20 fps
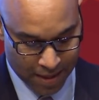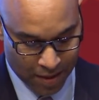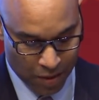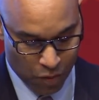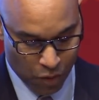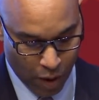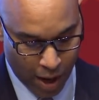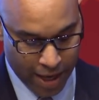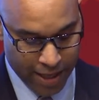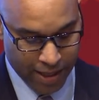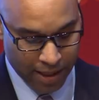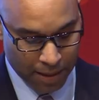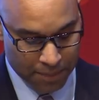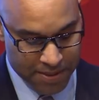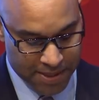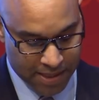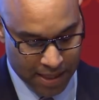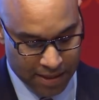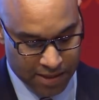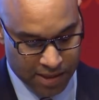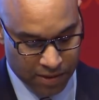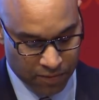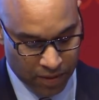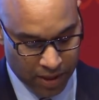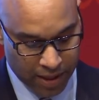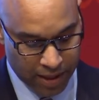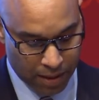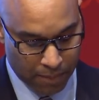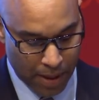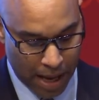writing
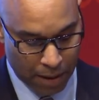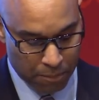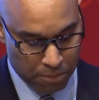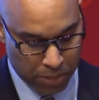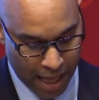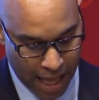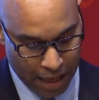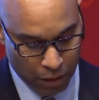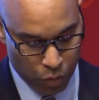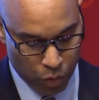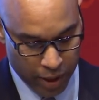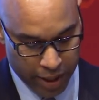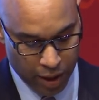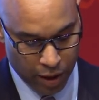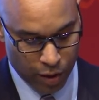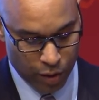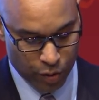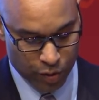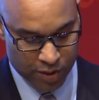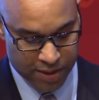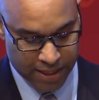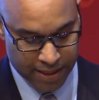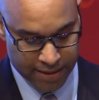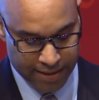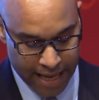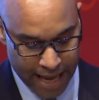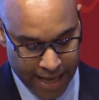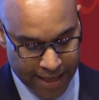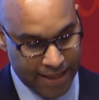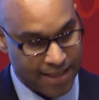obsessively about black widows and
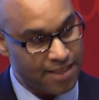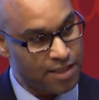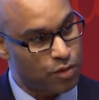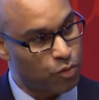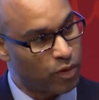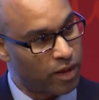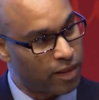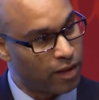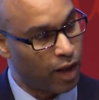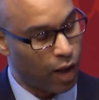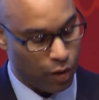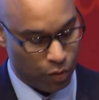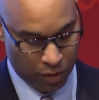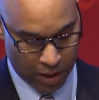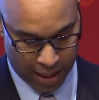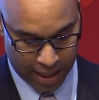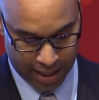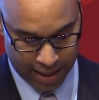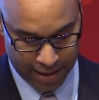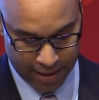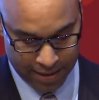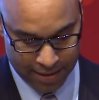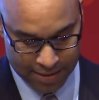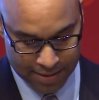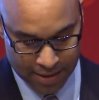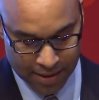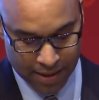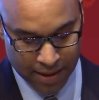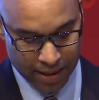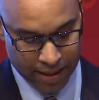daddies with long
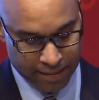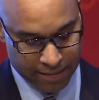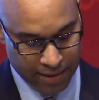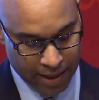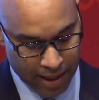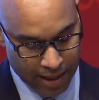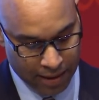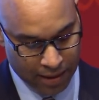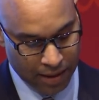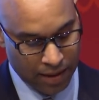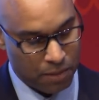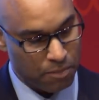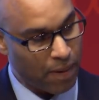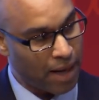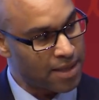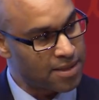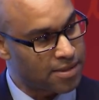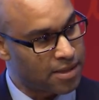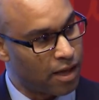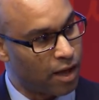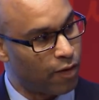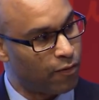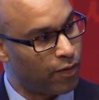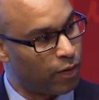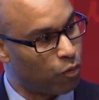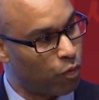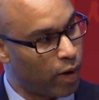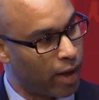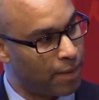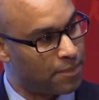legs, entangling myself
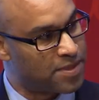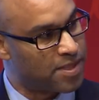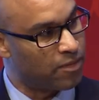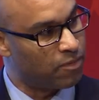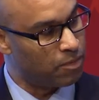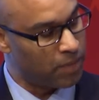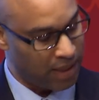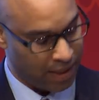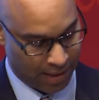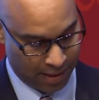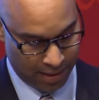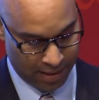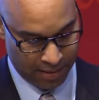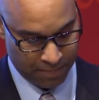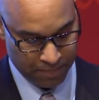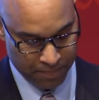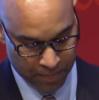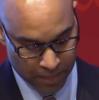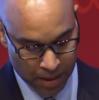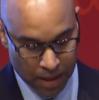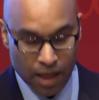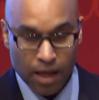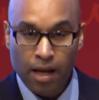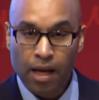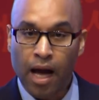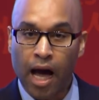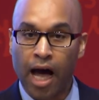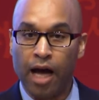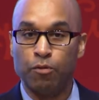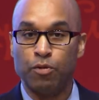in webs of meaning.
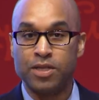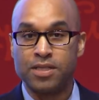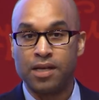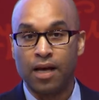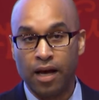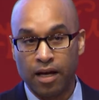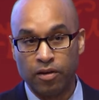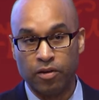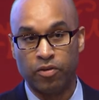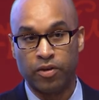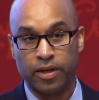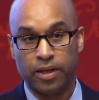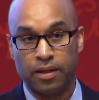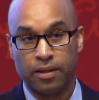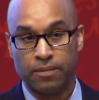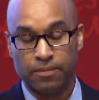I was hungry.